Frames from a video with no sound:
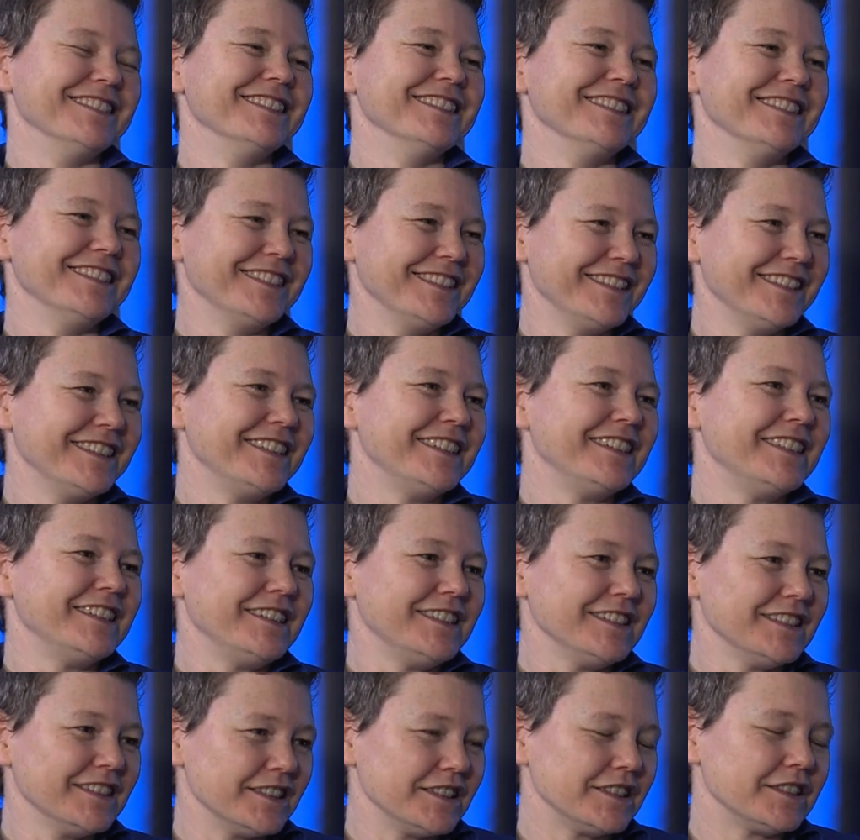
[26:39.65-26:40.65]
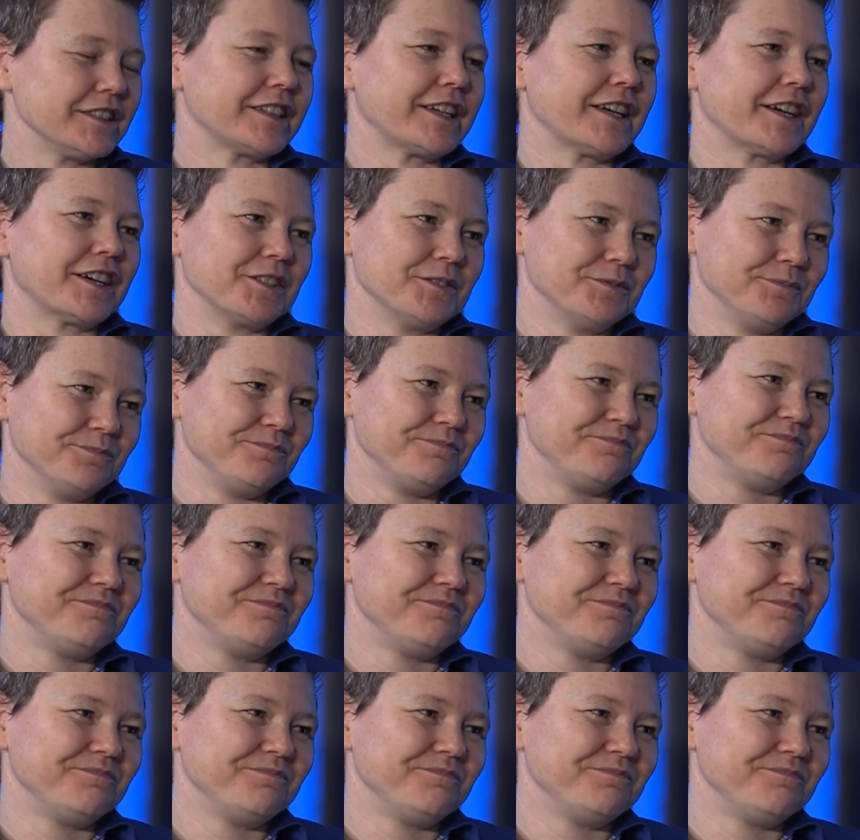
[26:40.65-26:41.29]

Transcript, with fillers: who I am, who I choose to